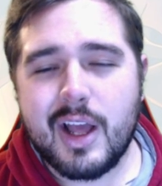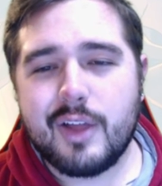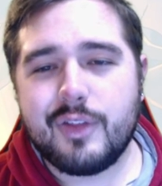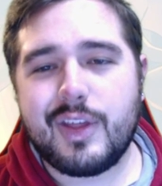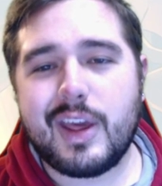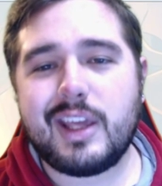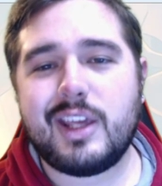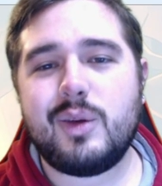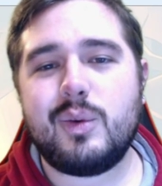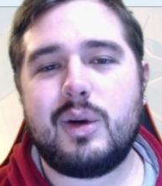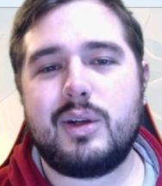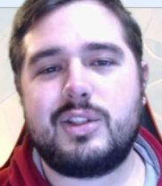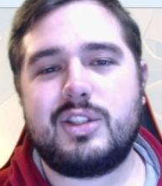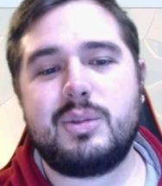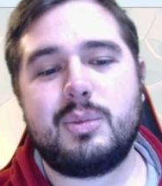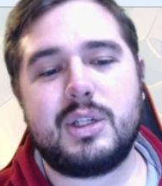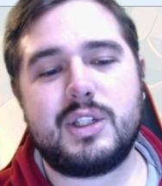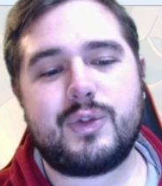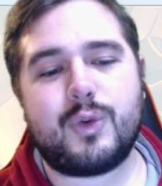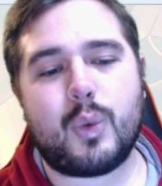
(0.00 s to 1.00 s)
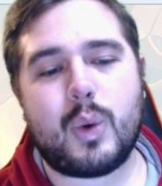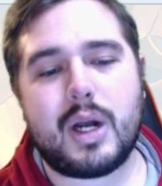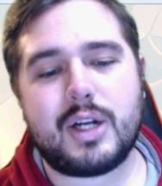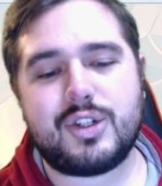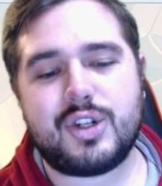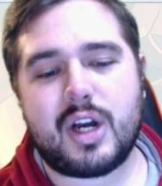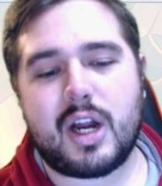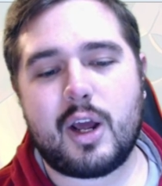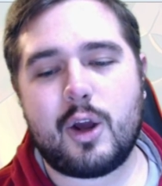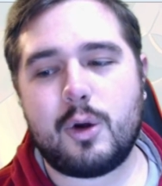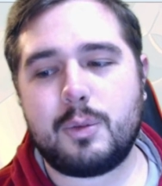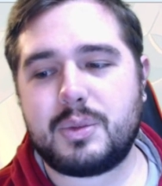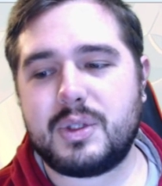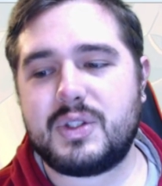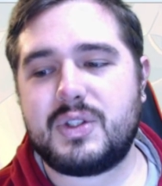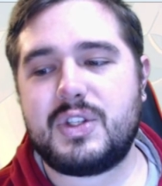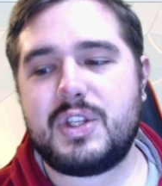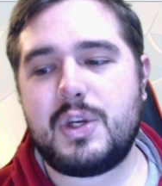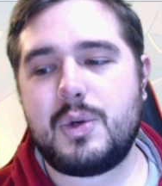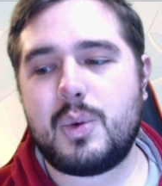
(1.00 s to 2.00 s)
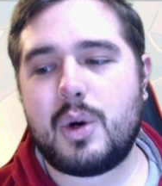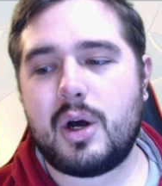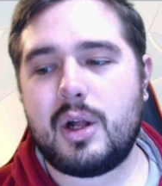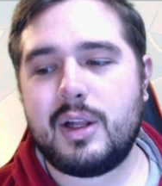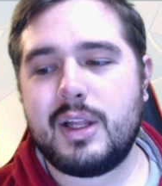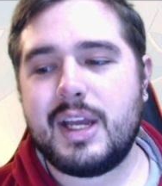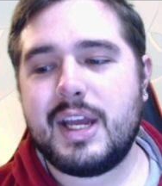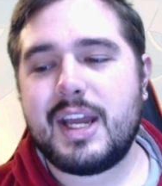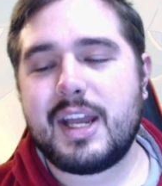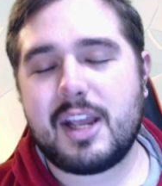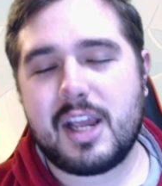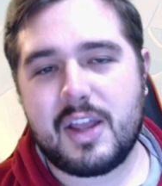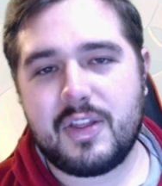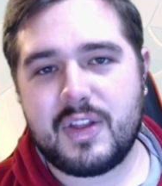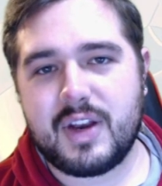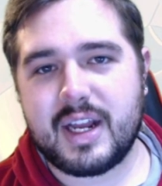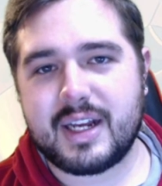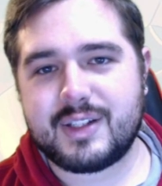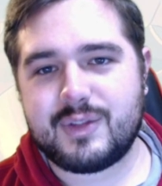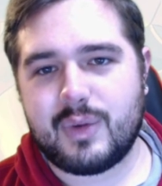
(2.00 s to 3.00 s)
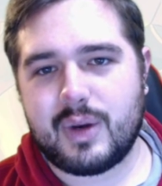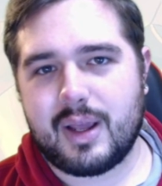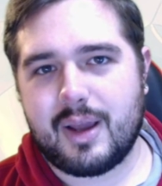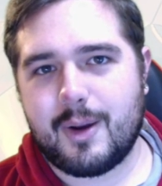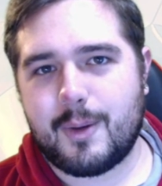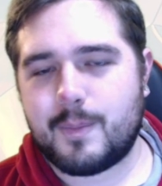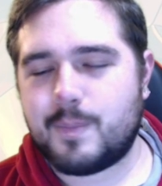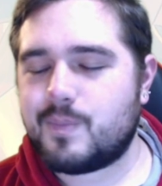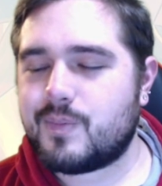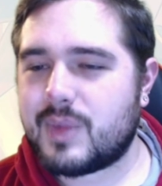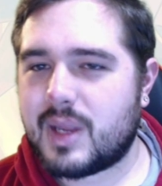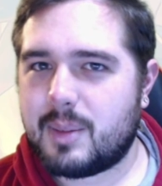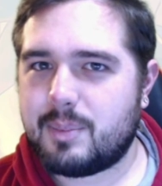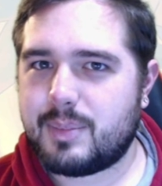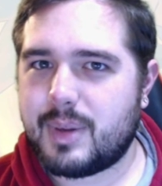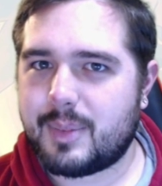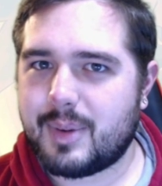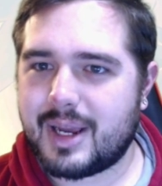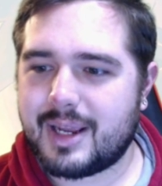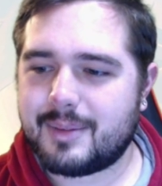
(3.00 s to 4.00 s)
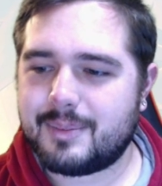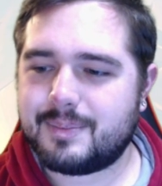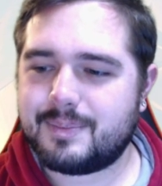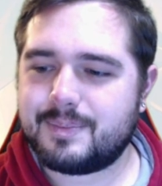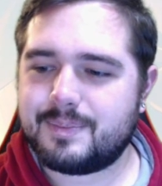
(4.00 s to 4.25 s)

Thank you all so much for watching, and I hope to see you all in the next video. Bye-bye.